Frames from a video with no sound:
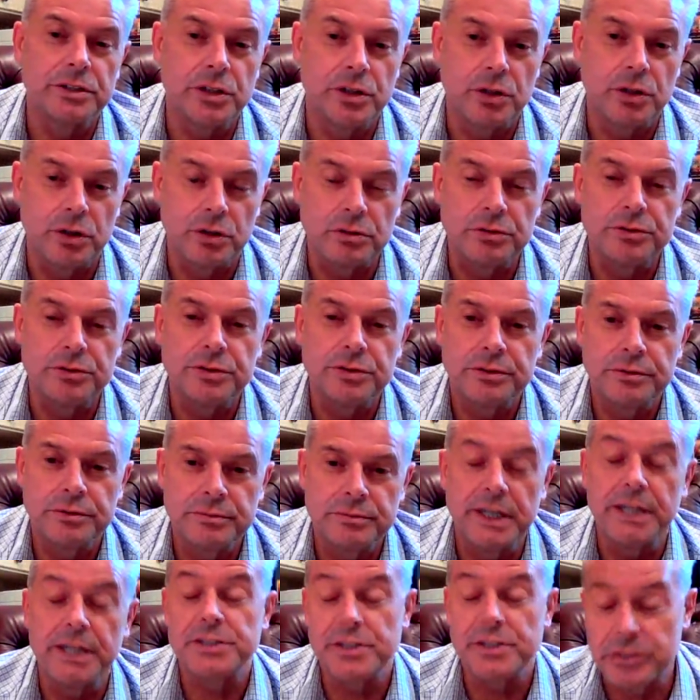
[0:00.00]
calls.
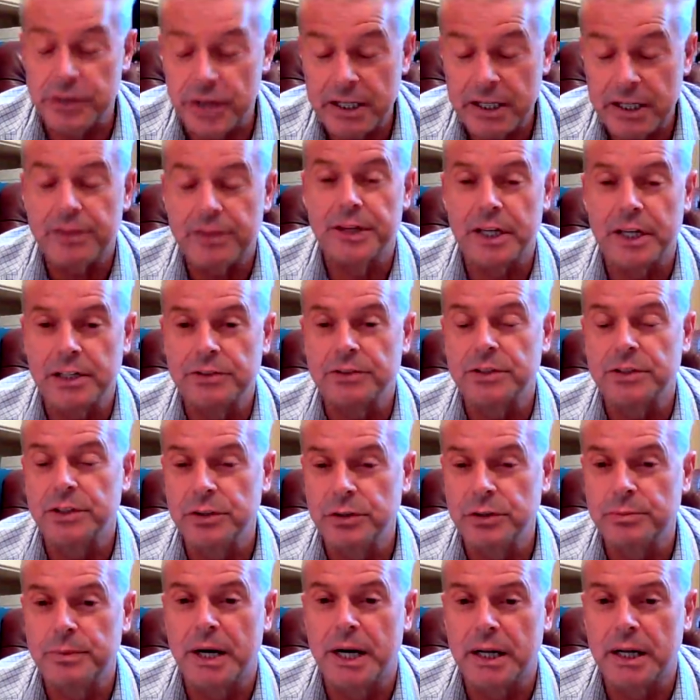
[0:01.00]
And it's the right thing to
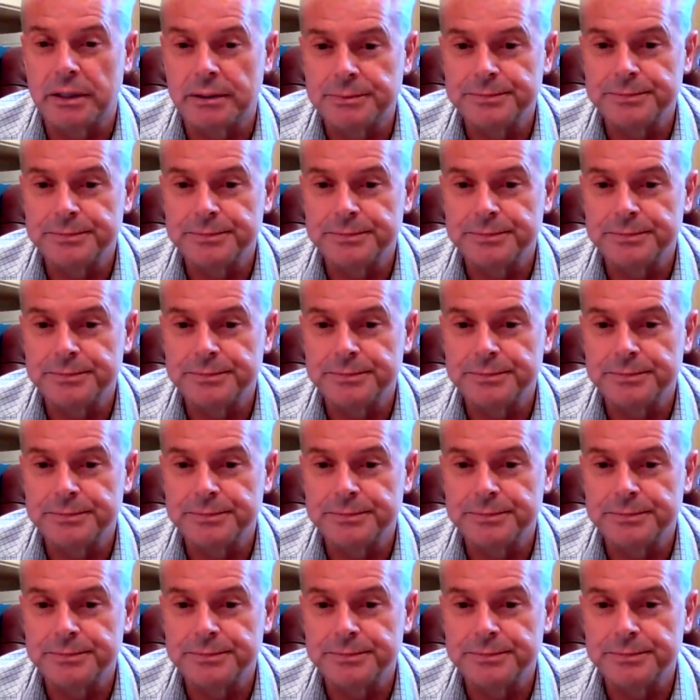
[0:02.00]
do, Mal.